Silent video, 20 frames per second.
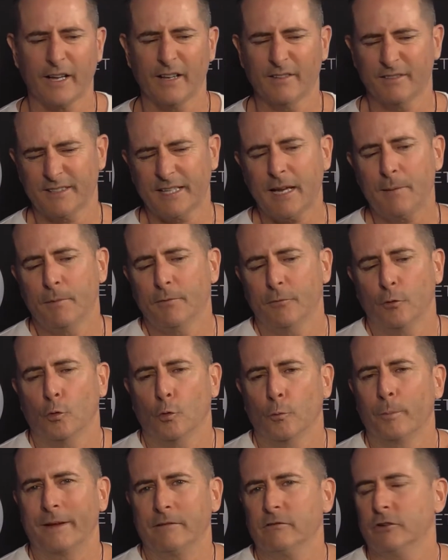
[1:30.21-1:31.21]
Some of it would
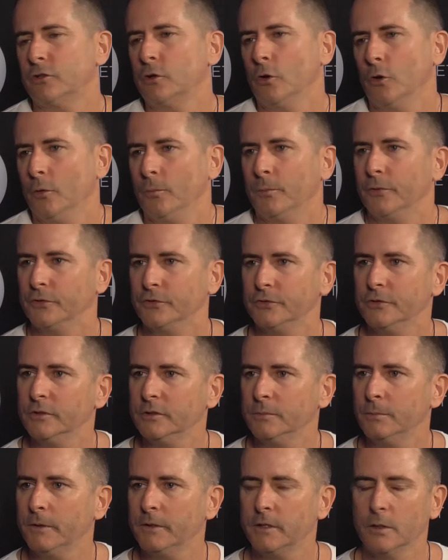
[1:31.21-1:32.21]
be return business,
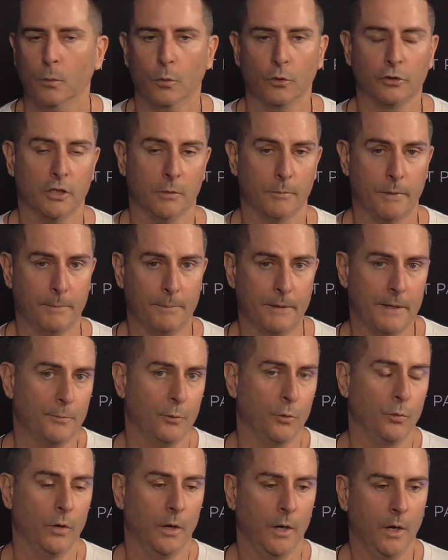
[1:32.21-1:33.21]
but there'll also be
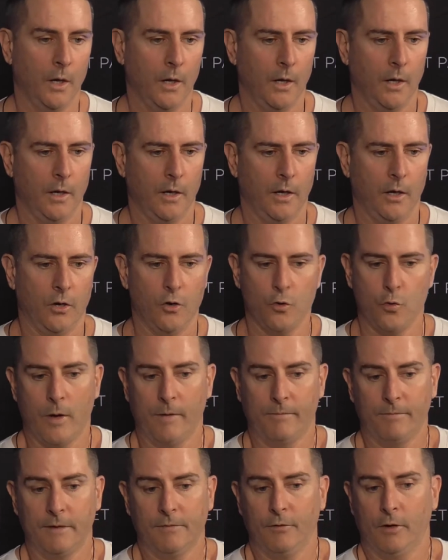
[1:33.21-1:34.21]
people who have
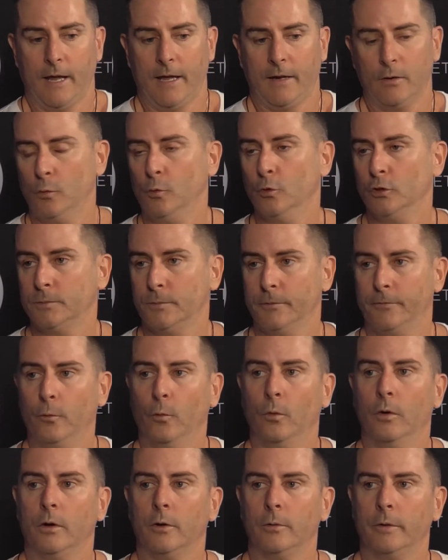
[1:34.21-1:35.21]
never had a horse
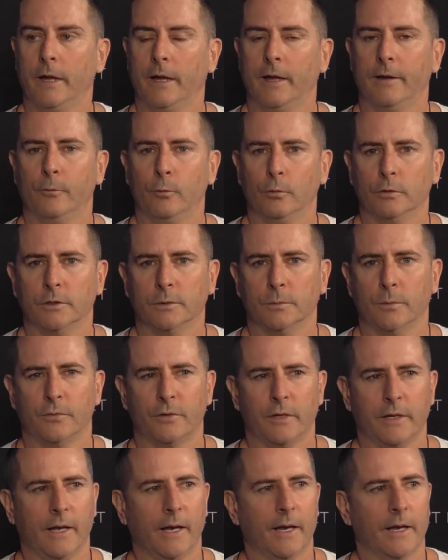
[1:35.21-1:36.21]
before, who now have horses with
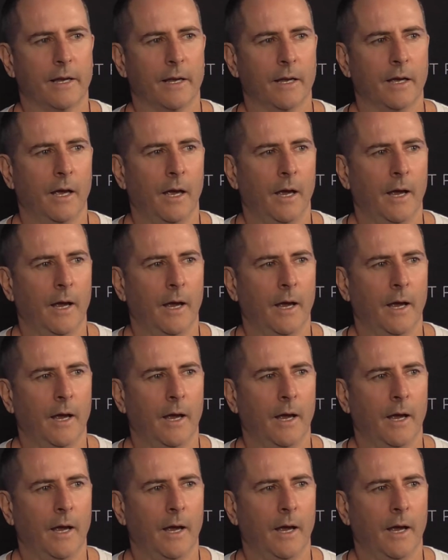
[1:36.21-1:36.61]
Tiakau.